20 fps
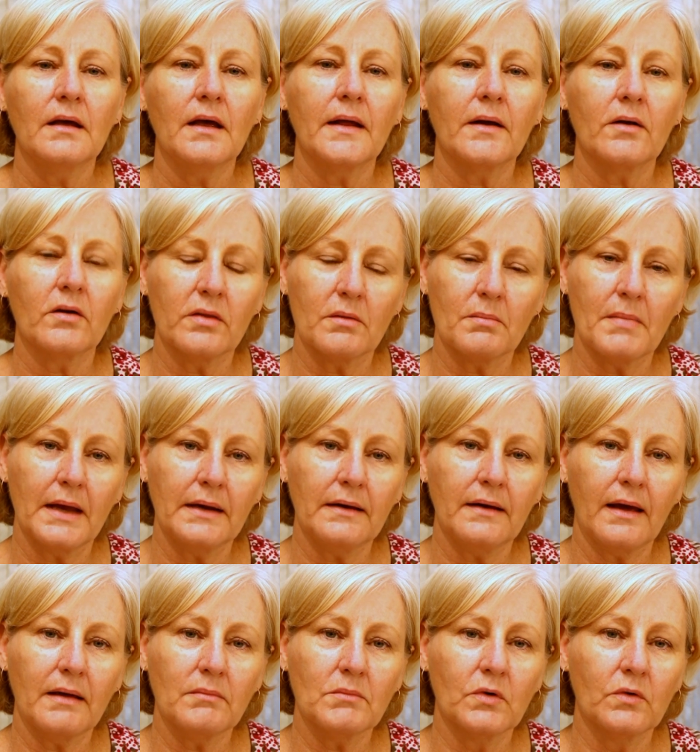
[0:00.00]
and on the
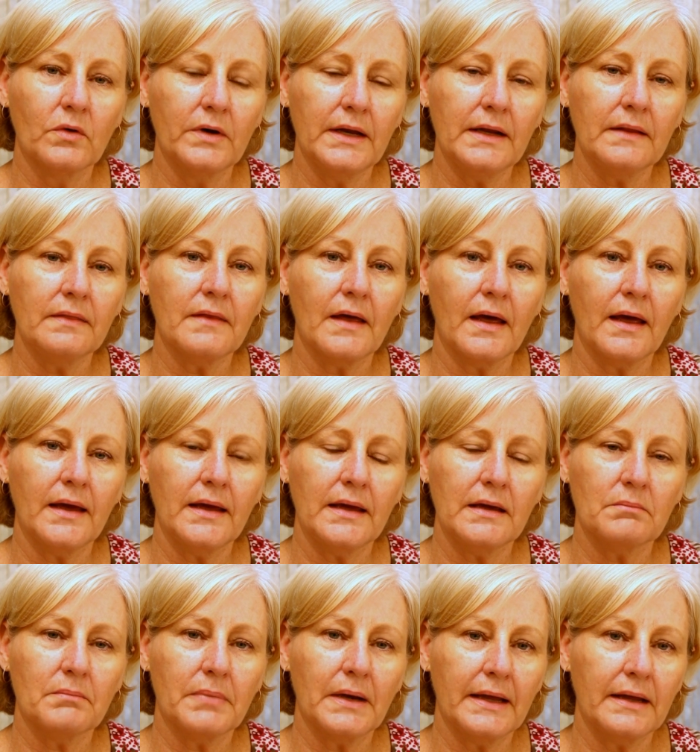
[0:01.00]
Monday morning they
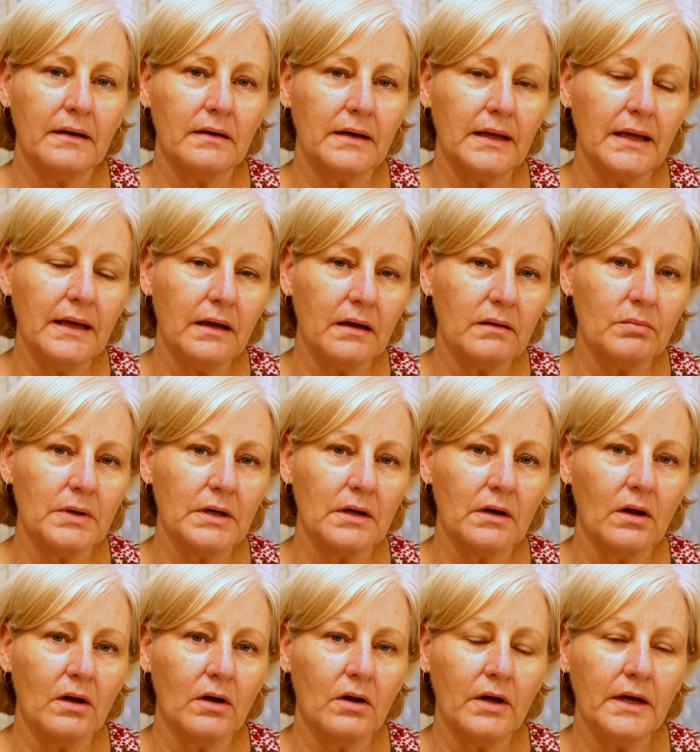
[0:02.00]
implanted a Hickman
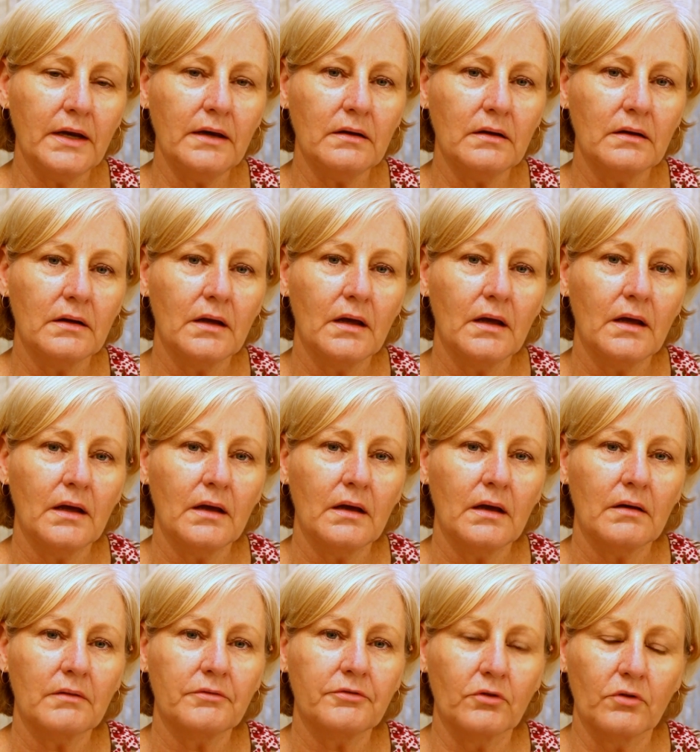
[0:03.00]

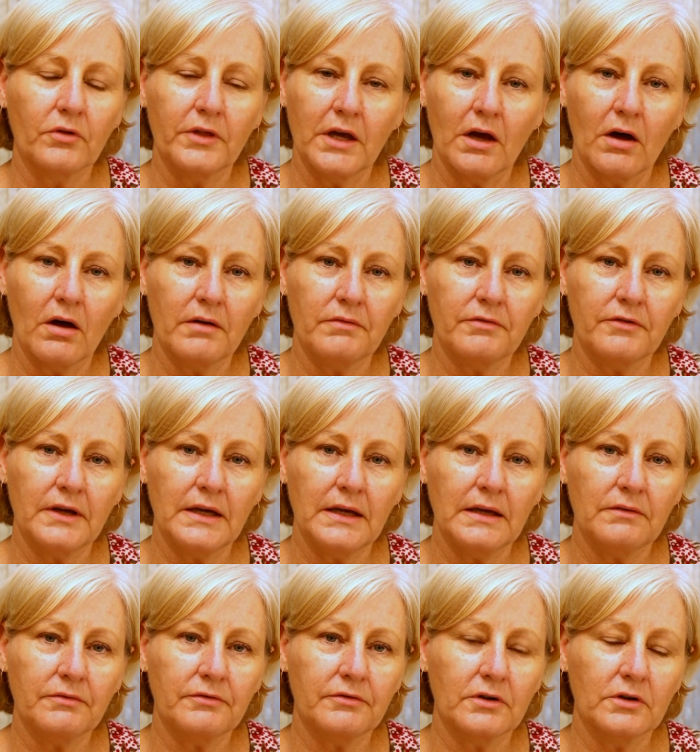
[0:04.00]
line for the I
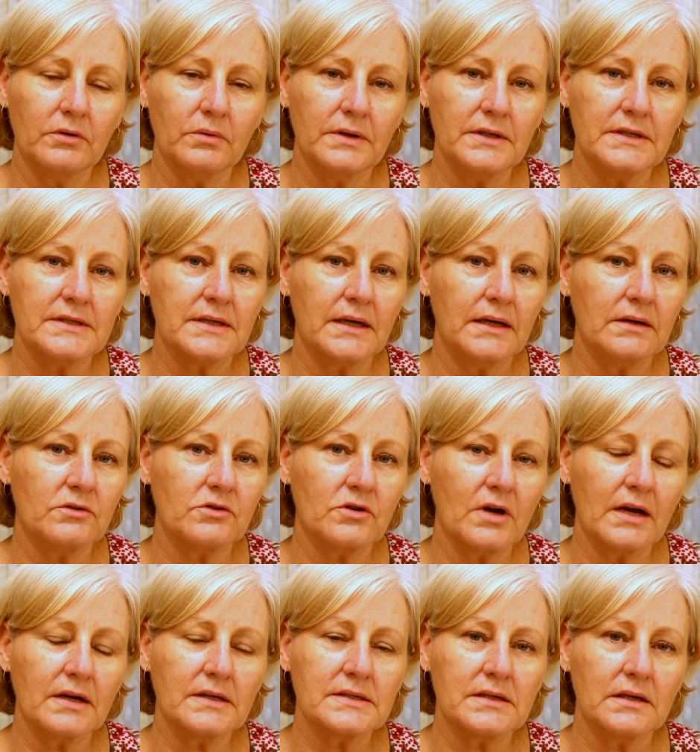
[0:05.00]
V fluids and
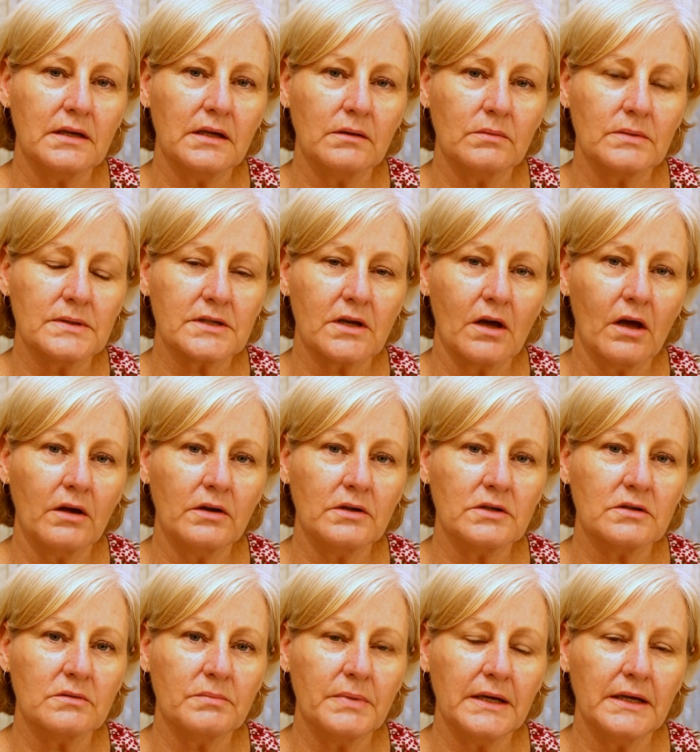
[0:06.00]
drugs that he was going
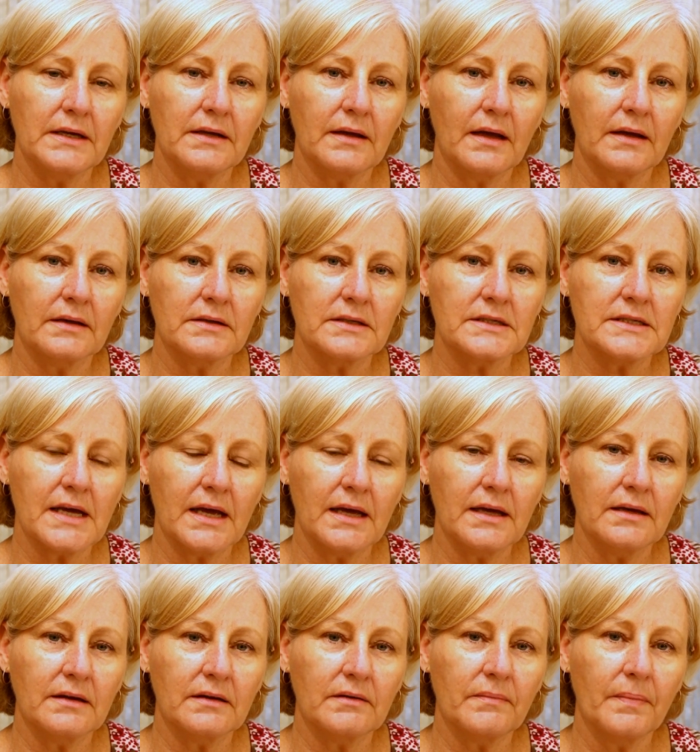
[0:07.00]
to be
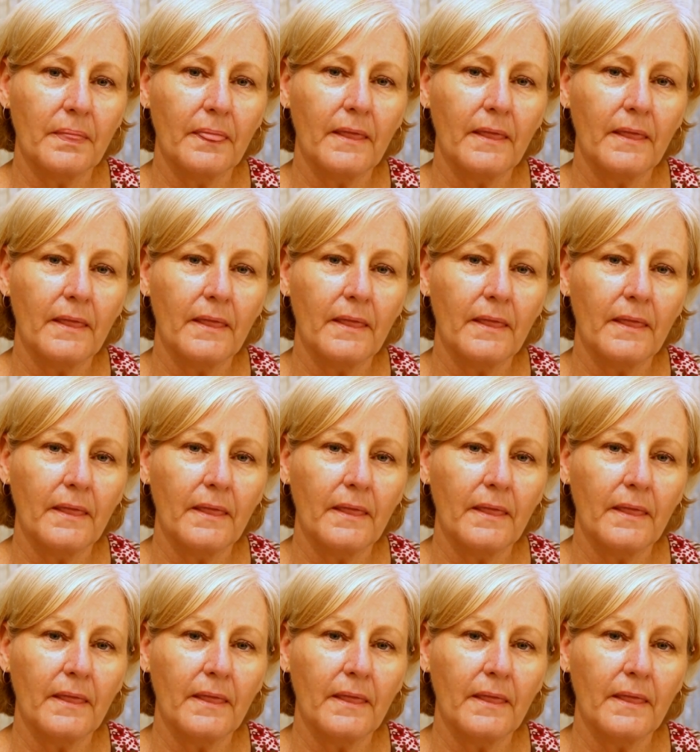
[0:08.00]
undertaken.